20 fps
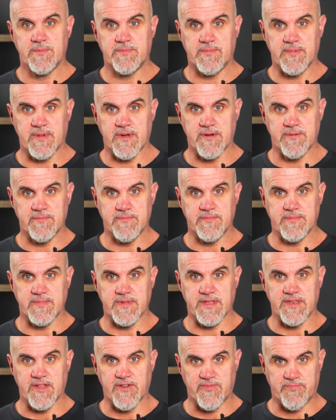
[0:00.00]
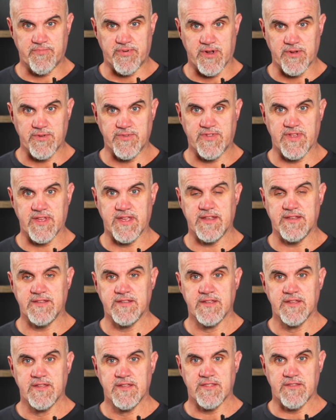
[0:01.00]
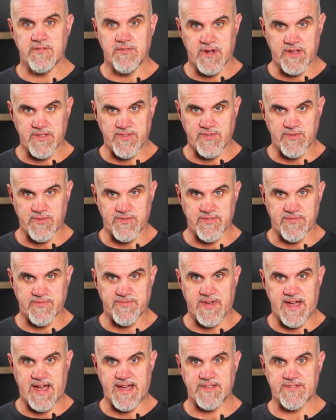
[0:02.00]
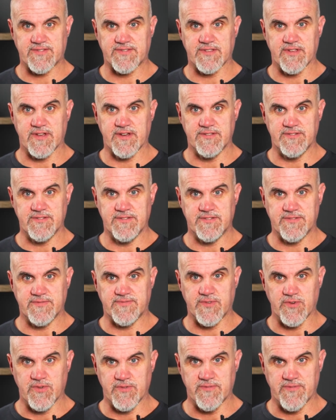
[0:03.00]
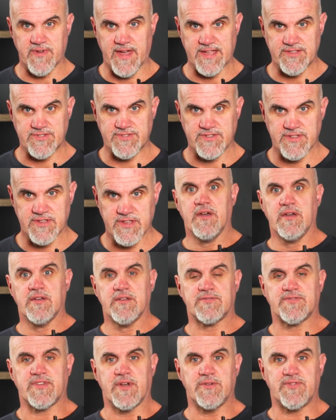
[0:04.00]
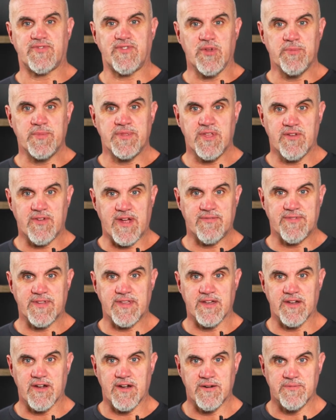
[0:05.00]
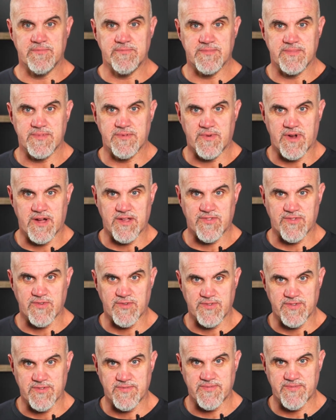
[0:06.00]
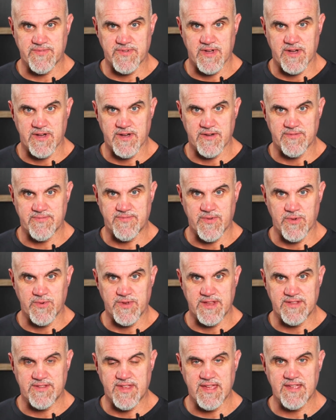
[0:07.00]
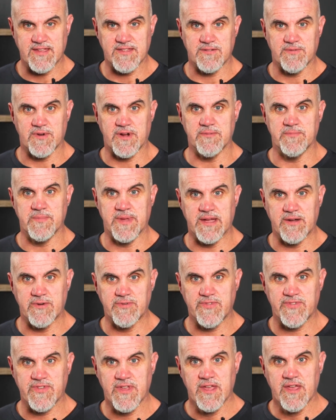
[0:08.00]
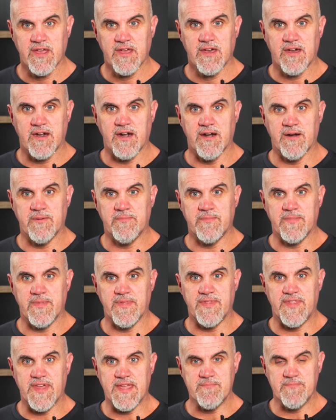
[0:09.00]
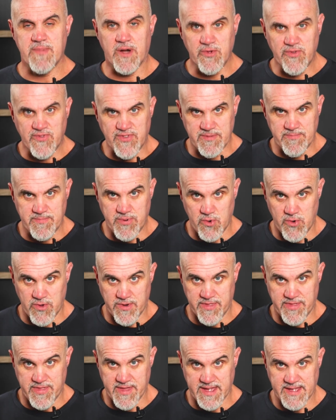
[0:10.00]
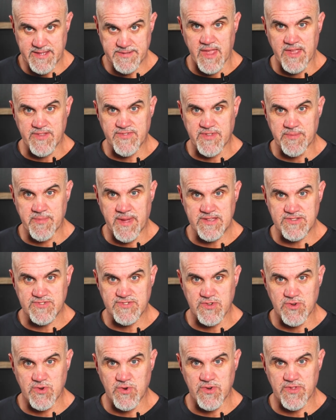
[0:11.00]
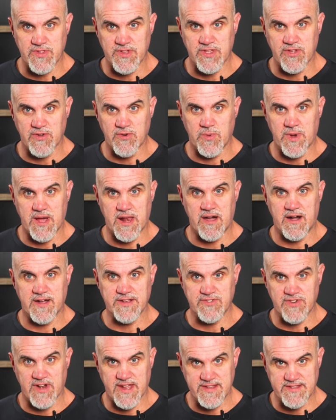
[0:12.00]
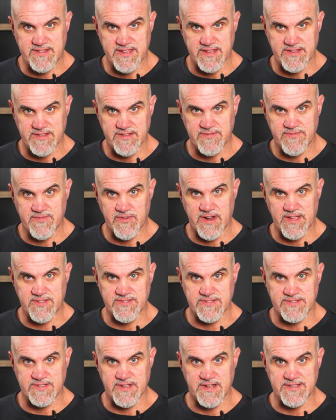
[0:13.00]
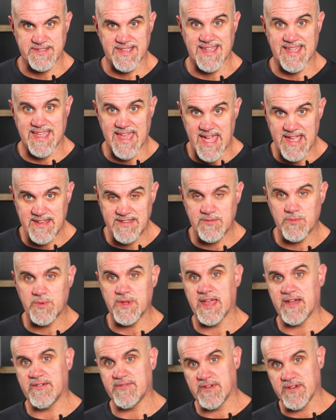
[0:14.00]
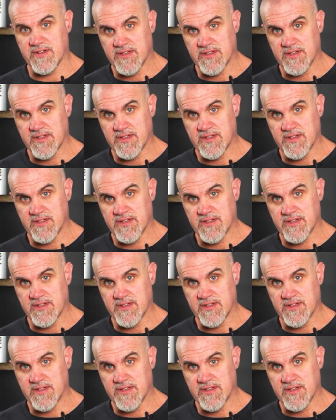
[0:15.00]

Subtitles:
enough protein, the right sorts of fats and fruit and veg. So assuming you're having the right sort of food intake at the right meals, the most important thing is to make sure that you're well hydrated for exercise. Again, we have